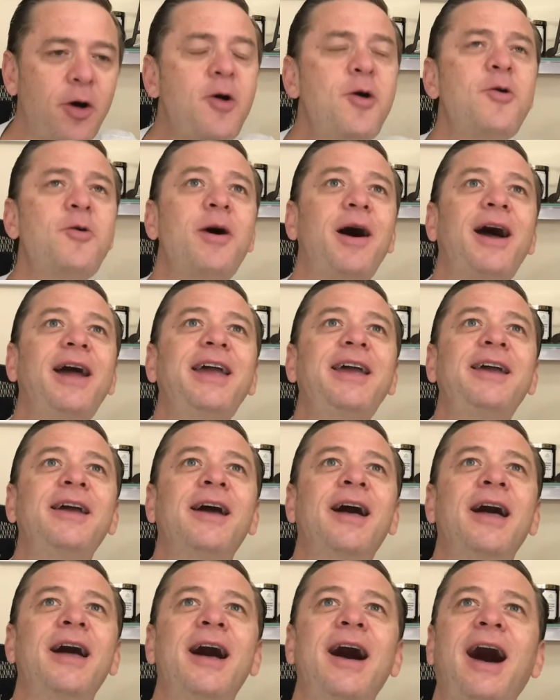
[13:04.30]
"Oh, I
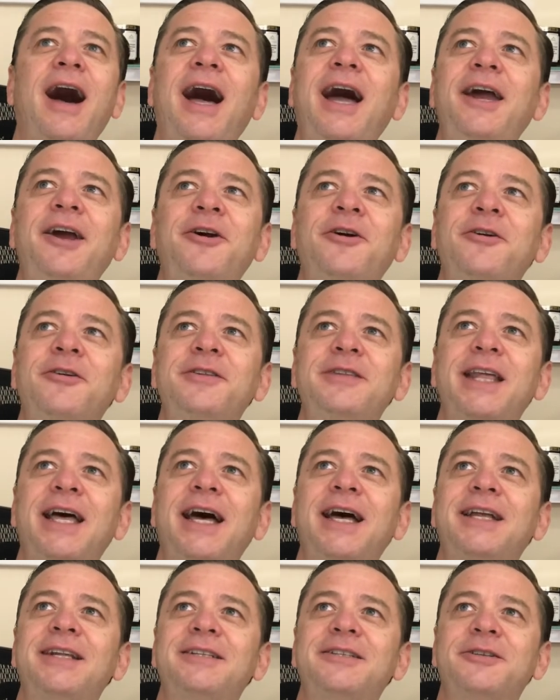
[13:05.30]
heard
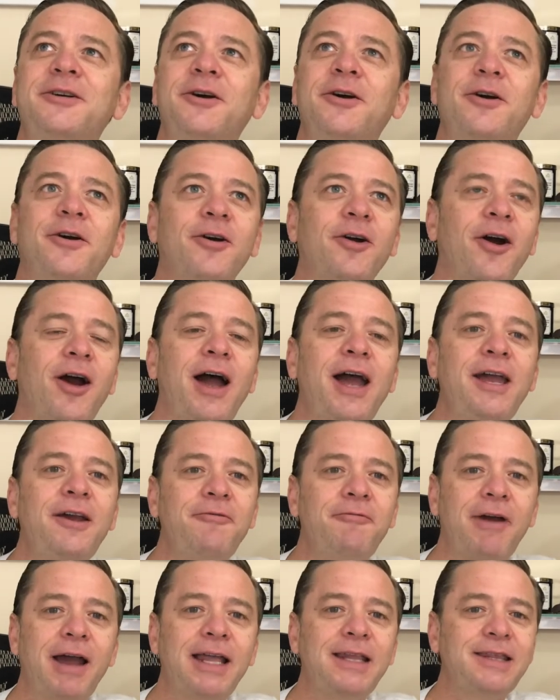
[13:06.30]
that, or I
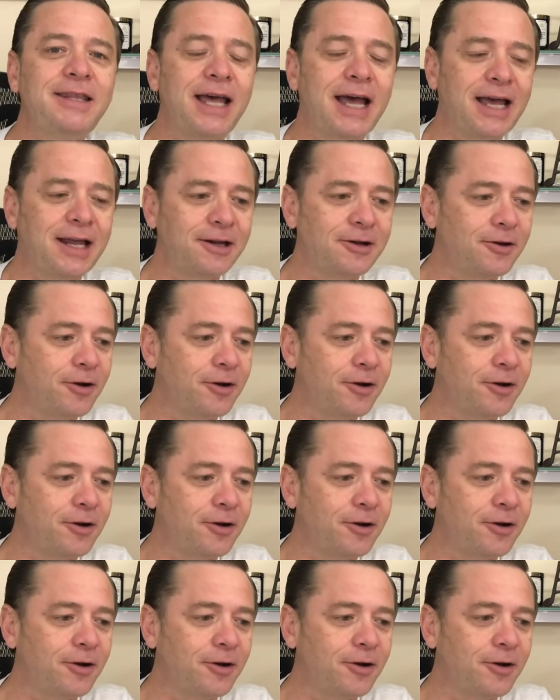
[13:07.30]
read that,